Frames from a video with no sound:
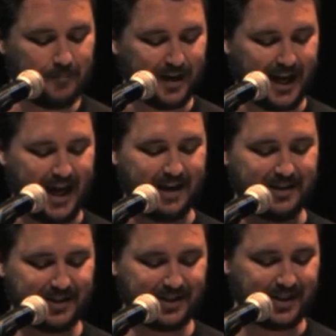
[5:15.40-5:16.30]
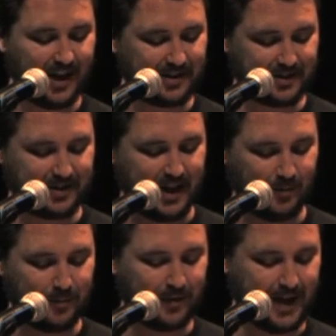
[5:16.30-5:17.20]
But Anne insists that
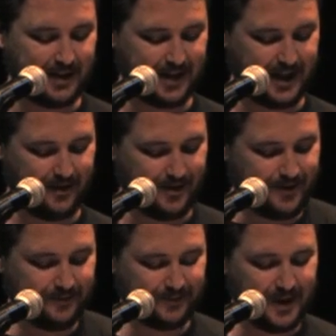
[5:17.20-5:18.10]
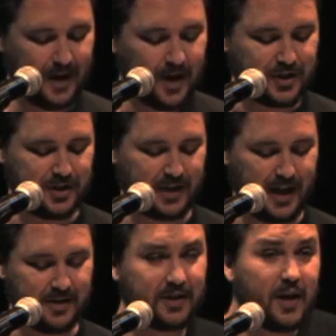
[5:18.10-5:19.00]
we play together. She
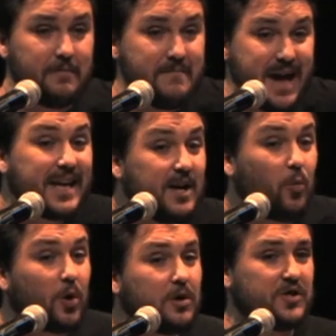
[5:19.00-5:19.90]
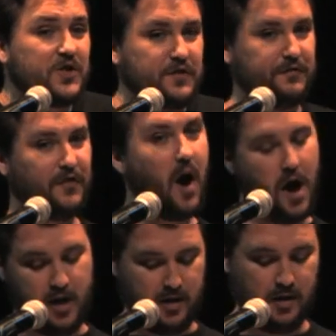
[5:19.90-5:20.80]
says, making words is
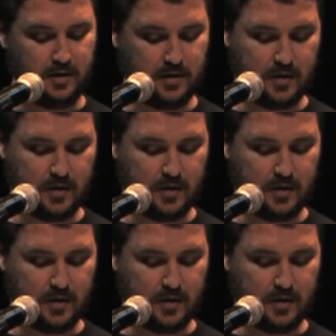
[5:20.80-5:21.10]
fun.